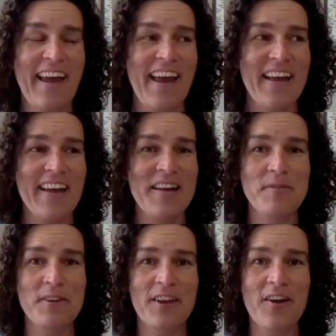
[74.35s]
And I'm
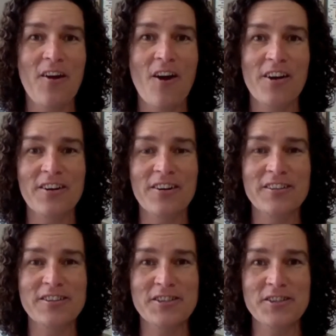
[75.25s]
really honored
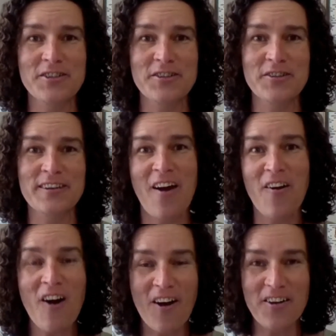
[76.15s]
to now
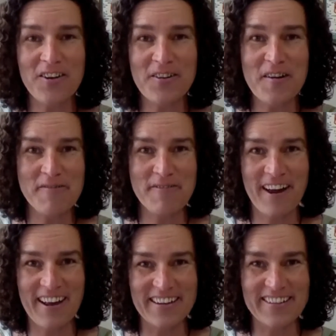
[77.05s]
call you a
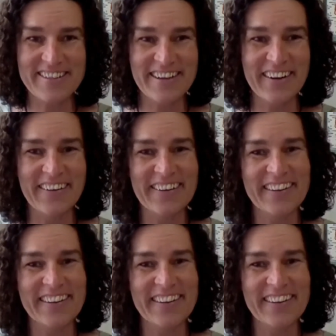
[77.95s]
friend. So